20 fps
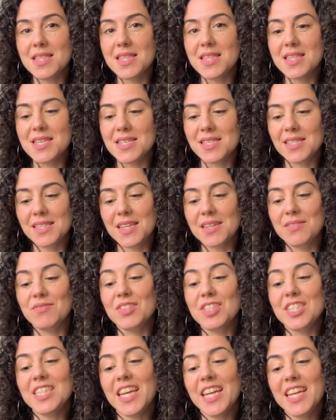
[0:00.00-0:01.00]
this
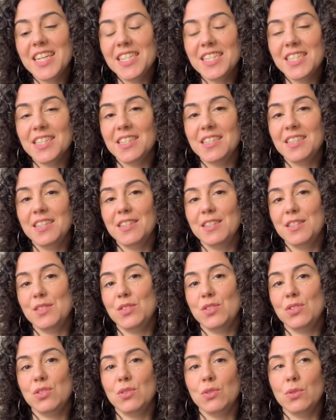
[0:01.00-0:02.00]
invitation is
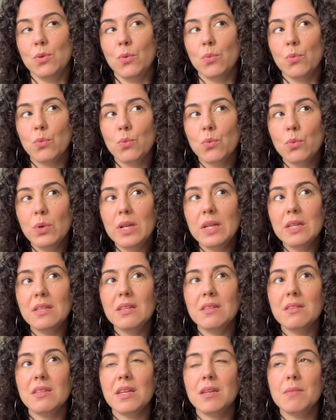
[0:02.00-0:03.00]
to really
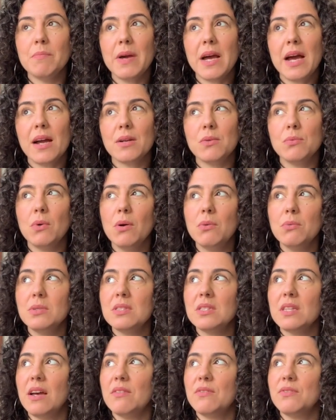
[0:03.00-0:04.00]
think back, what was
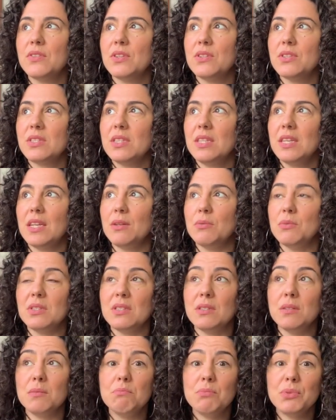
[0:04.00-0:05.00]
that first thing? Was
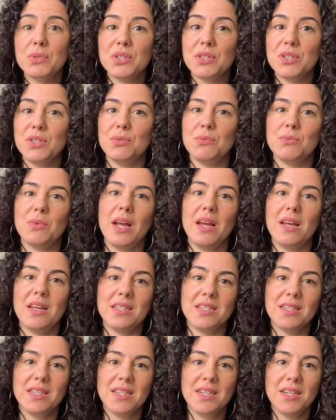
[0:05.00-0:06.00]
it a book you read?
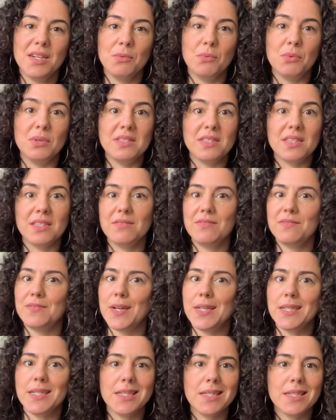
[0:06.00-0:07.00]
Was it
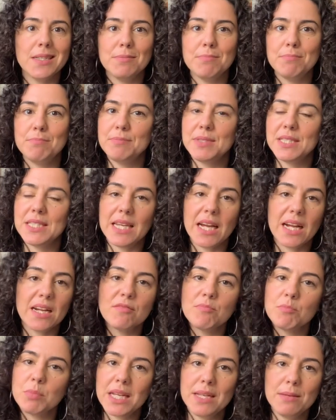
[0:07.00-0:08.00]
finding a stack of
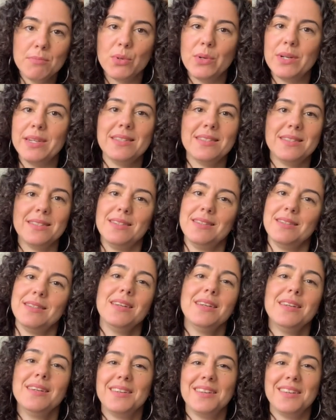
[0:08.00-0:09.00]
Playboys and
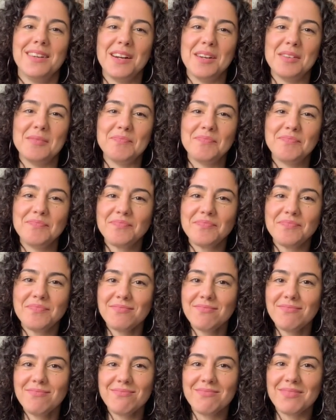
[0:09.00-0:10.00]

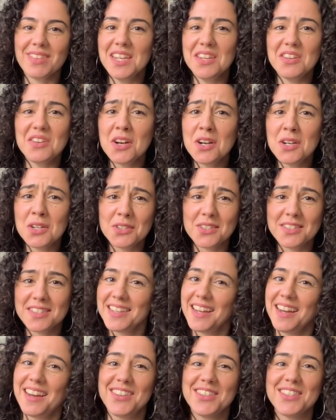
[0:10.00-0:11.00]
in your uncle's
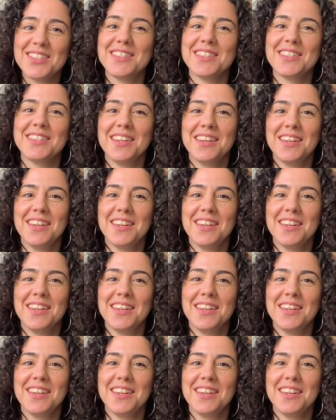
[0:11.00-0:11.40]
house?